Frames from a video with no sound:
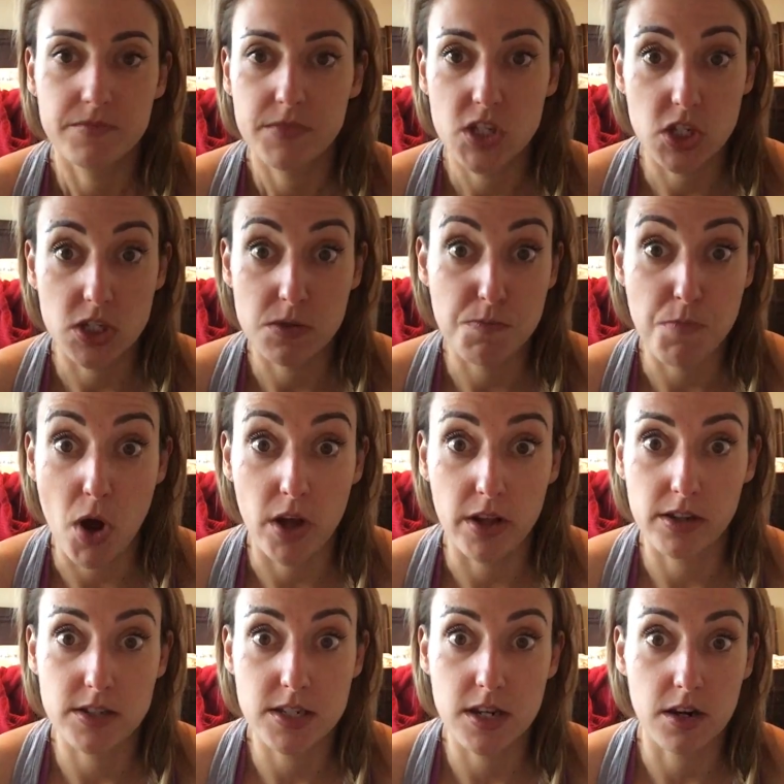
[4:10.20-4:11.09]
just
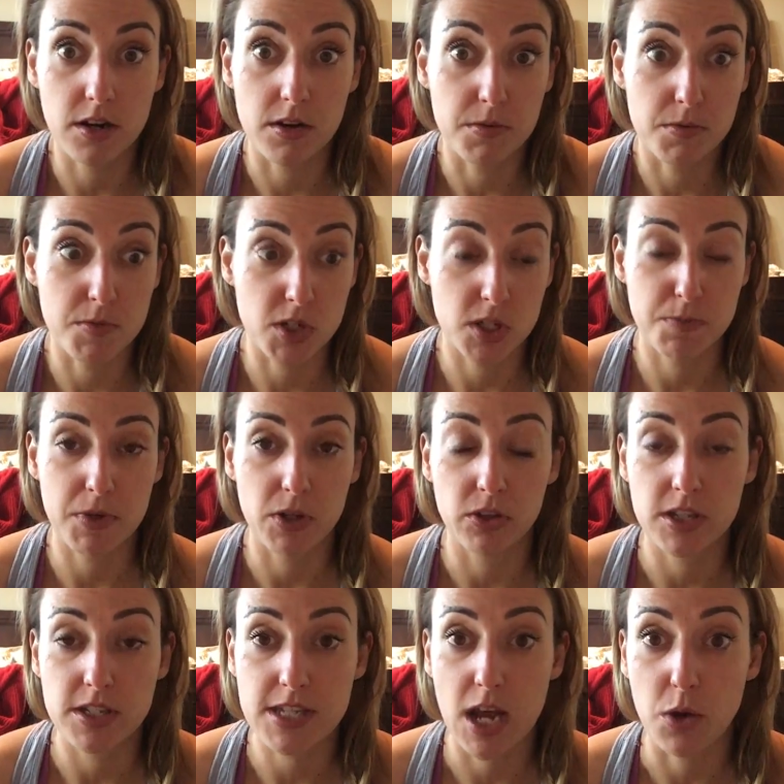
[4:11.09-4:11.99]

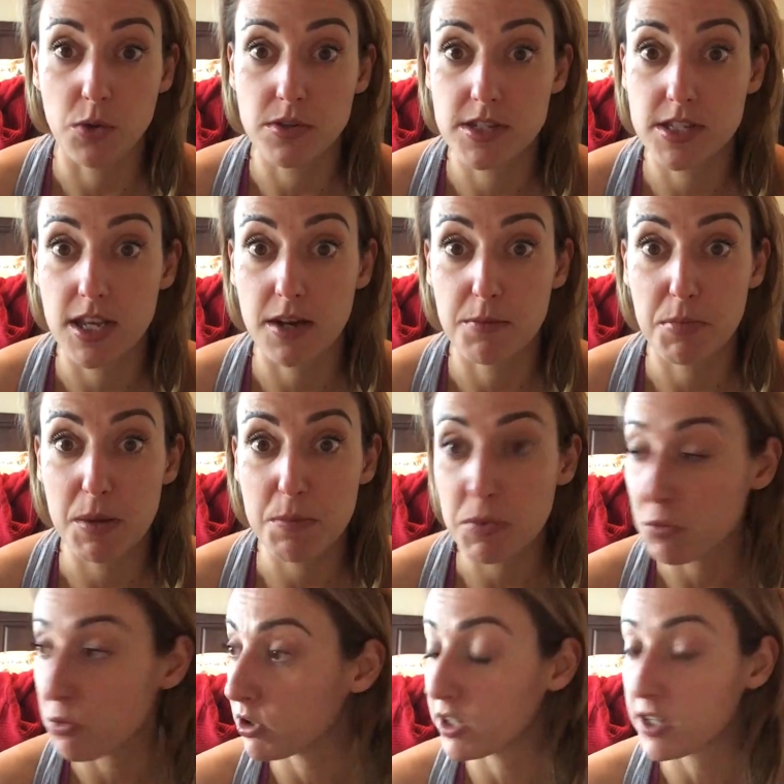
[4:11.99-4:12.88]
built this house, and
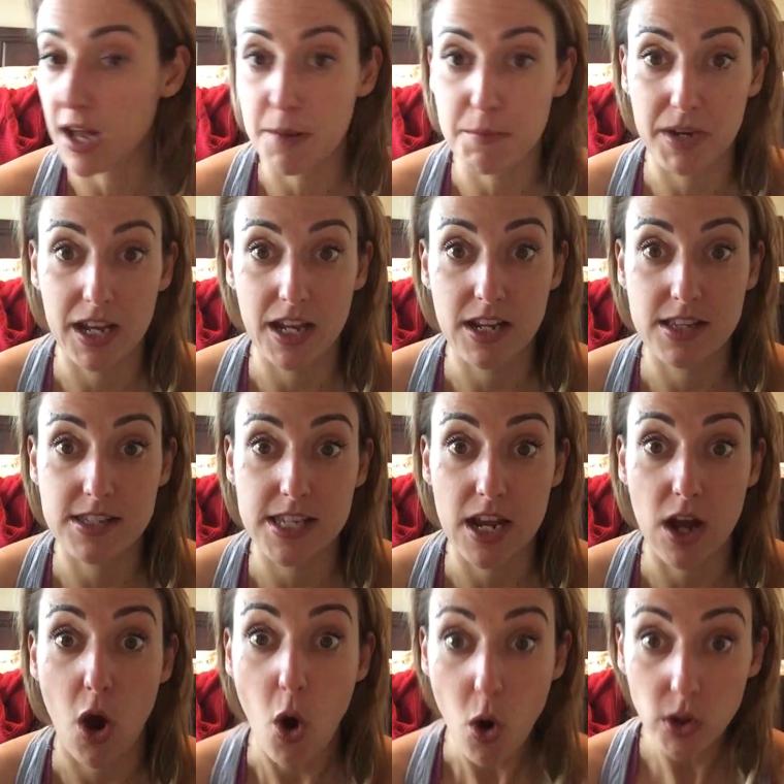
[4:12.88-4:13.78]
people were coming in and
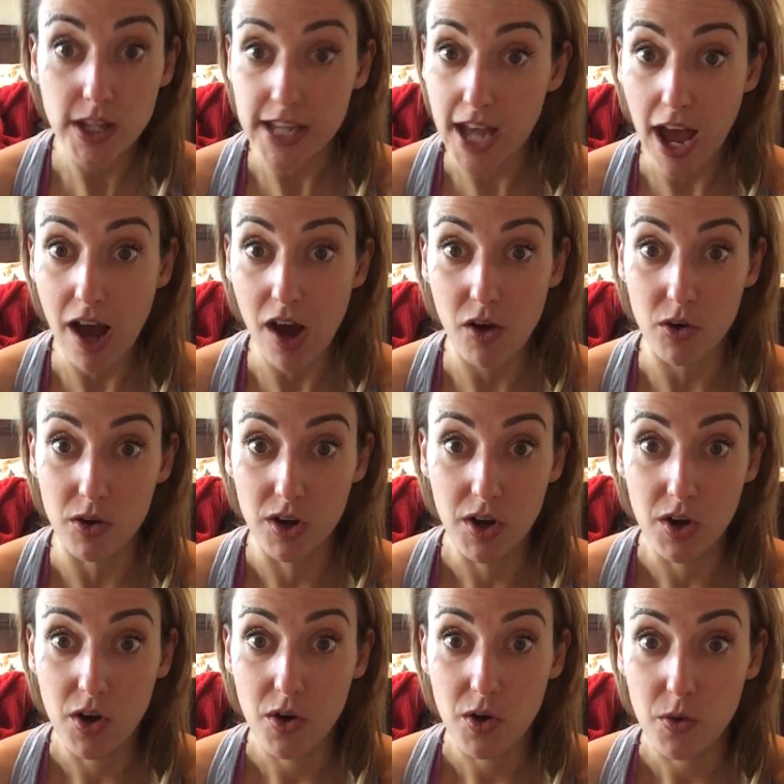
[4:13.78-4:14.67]
saying, holy cow,
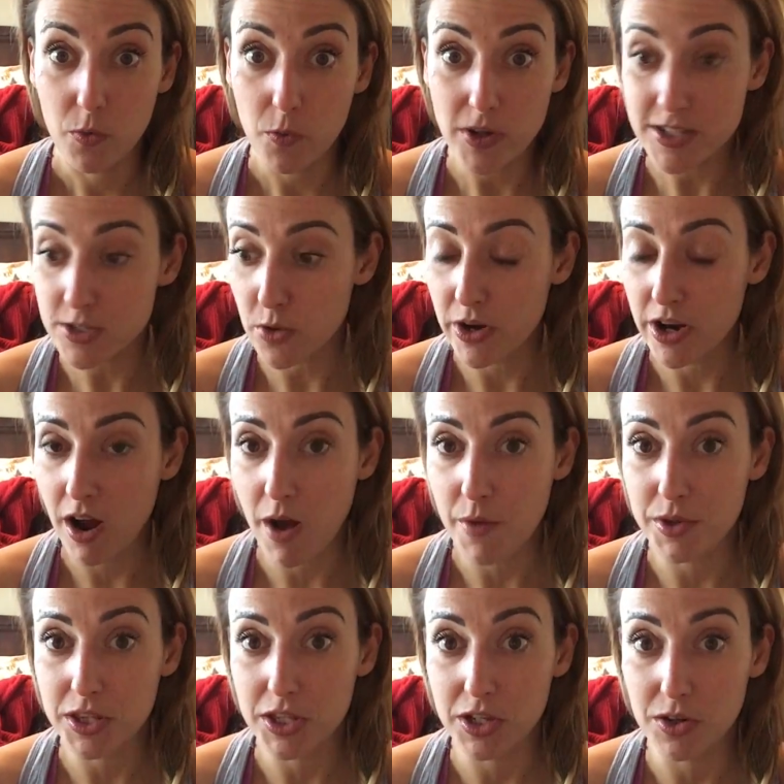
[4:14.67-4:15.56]
what's going
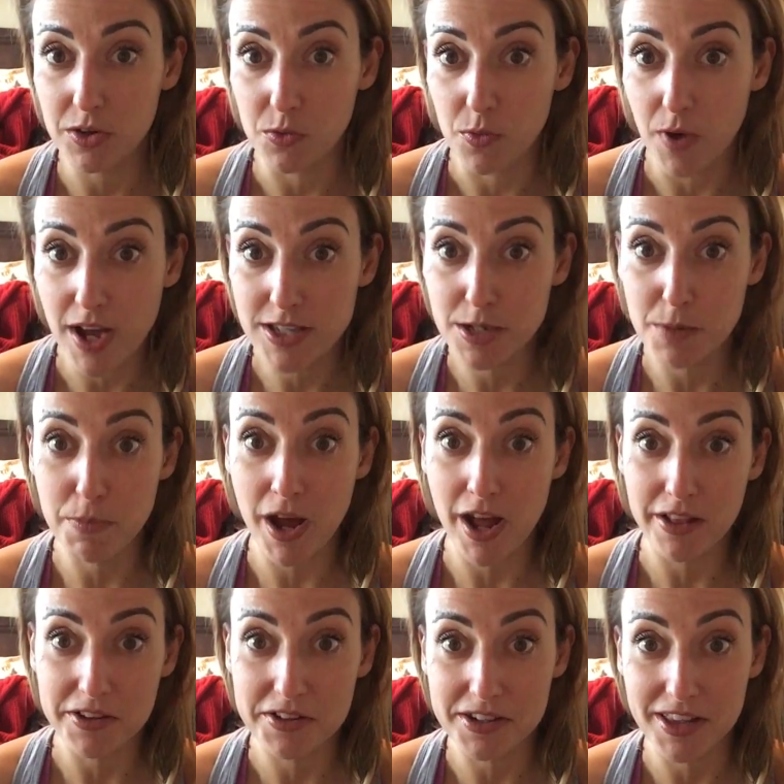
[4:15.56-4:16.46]
on with you? Why does your
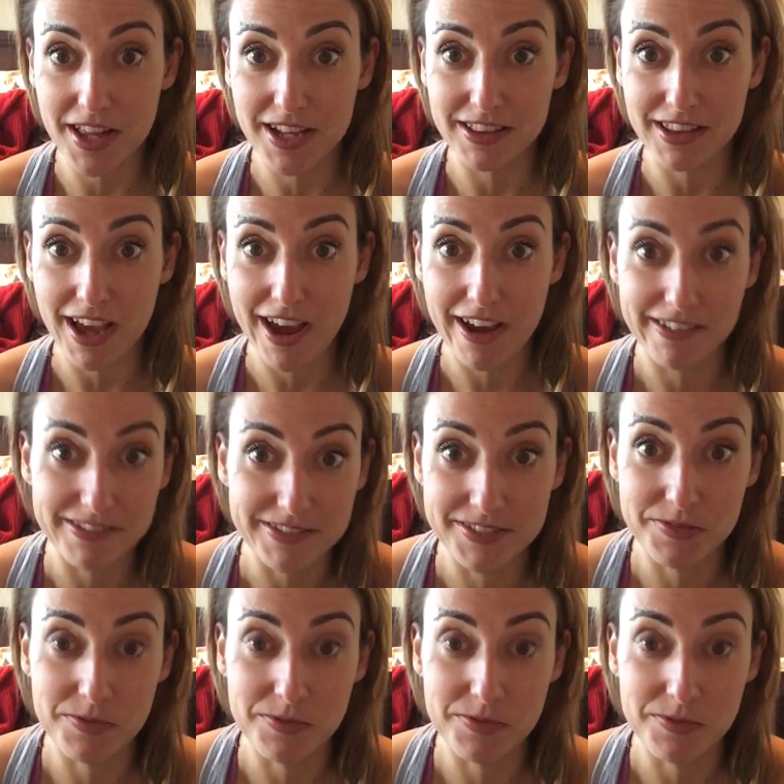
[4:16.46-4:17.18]
butt look like that?